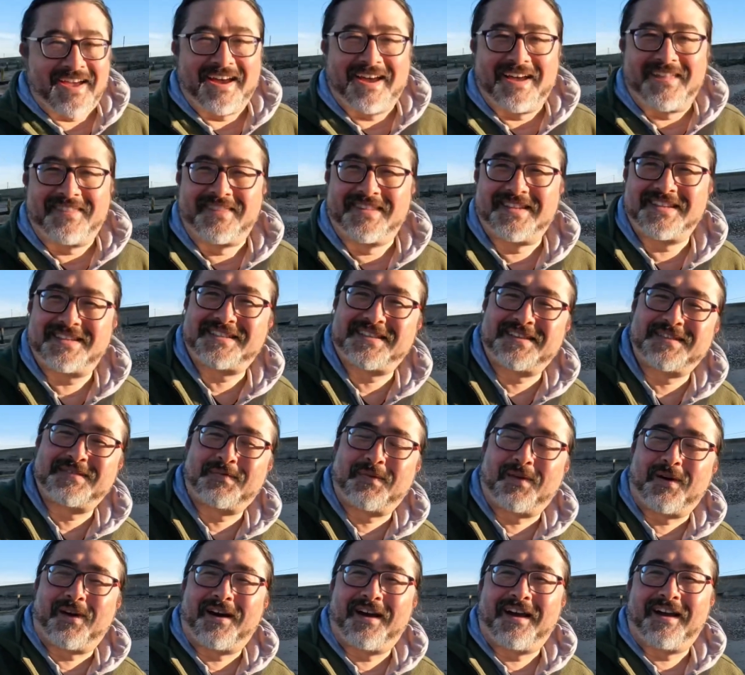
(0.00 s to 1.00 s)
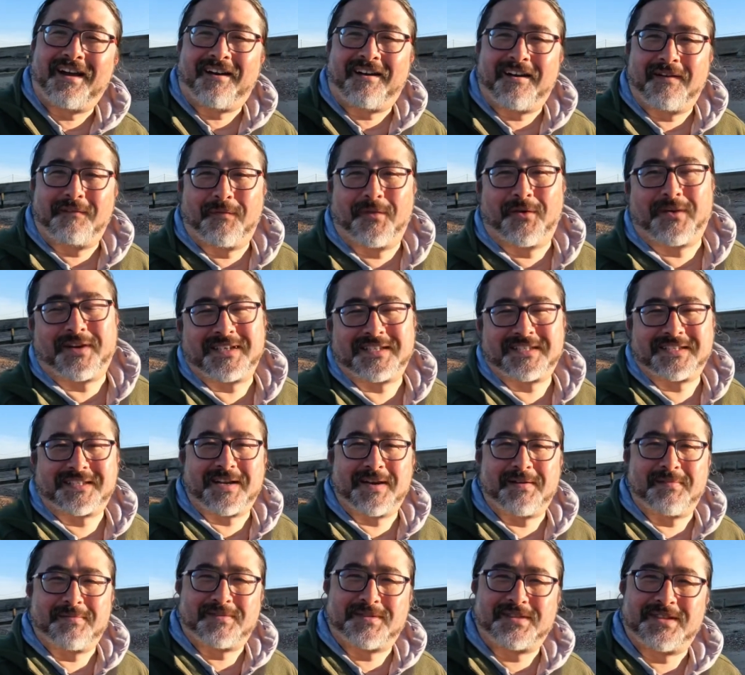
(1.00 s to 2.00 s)
And this is why I wanted to
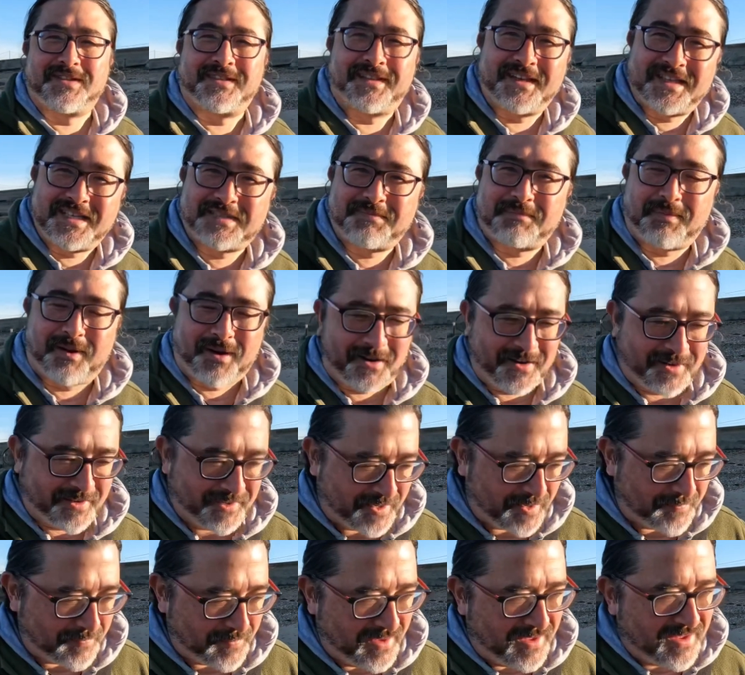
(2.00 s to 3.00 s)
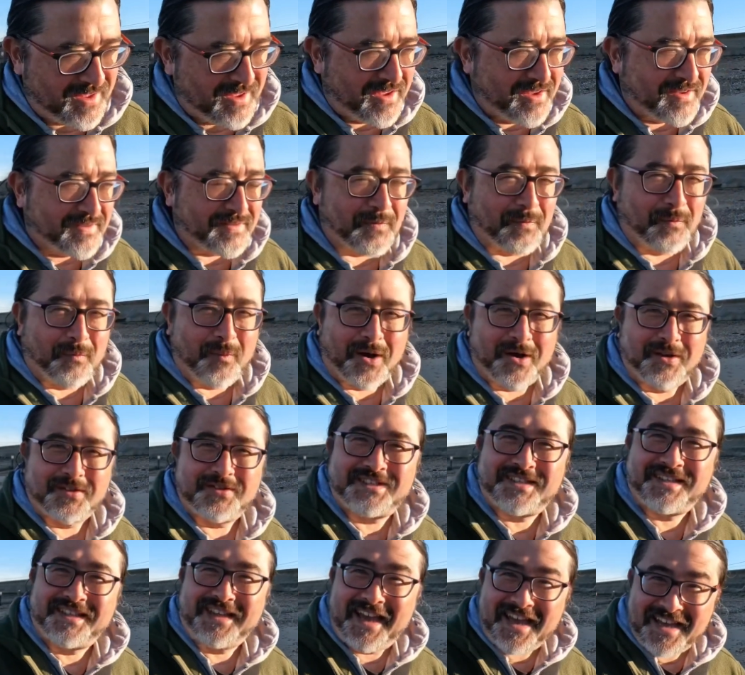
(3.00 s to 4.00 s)
come to this park up. But
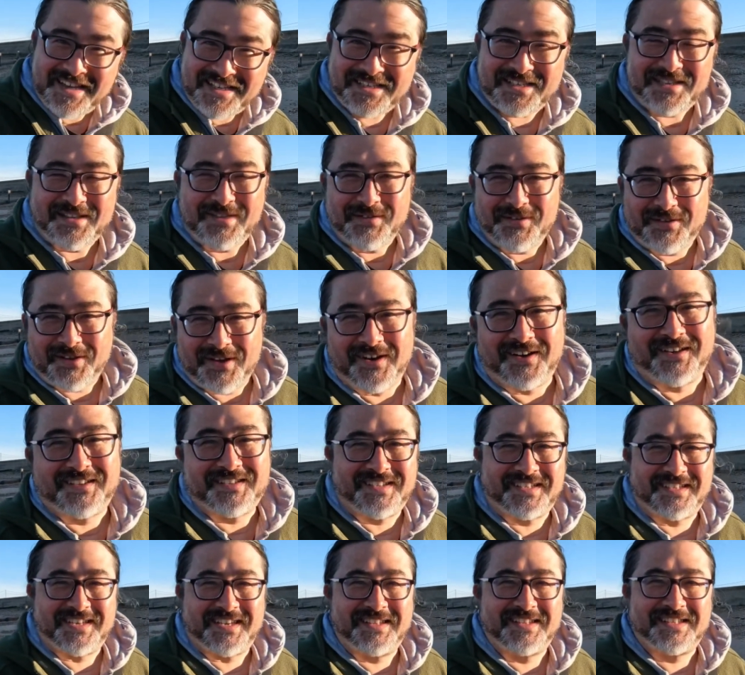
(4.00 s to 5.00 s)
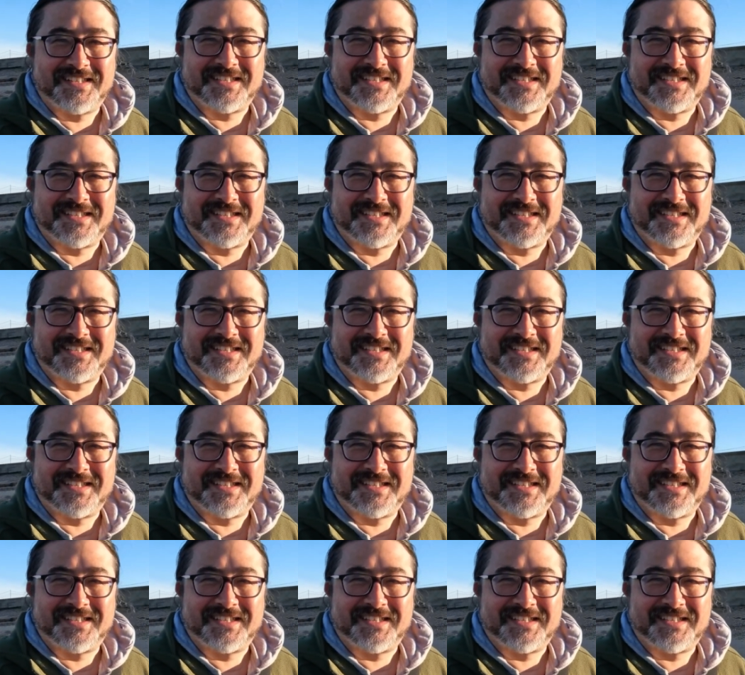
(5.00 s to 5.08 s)
whilst, yes, you can't see the